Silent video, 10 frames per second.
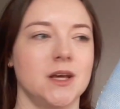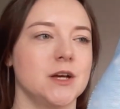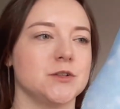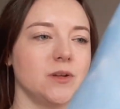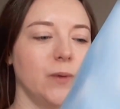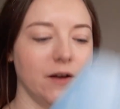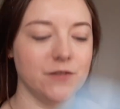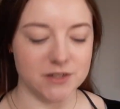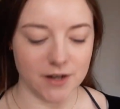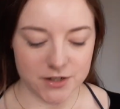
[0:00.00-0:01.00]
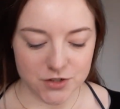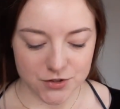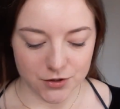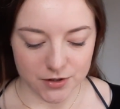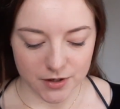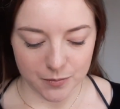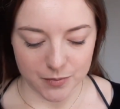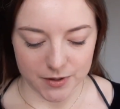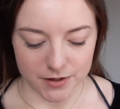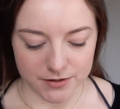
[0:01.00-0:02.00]
So the way I've decided to do the
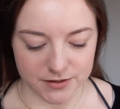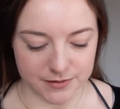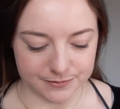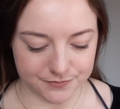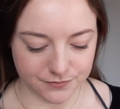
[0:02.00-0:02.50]
numbers,